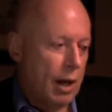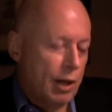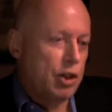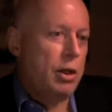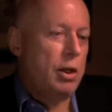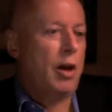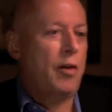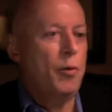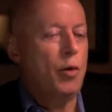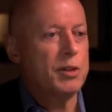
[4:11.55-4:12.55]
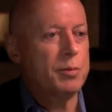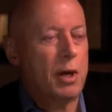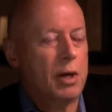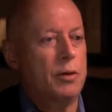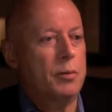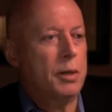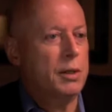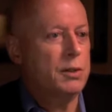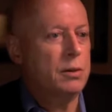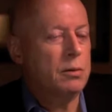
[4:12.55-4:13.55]
actually, I've more respect for the
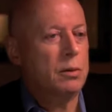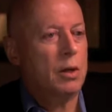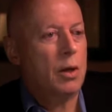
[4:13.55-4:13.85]
person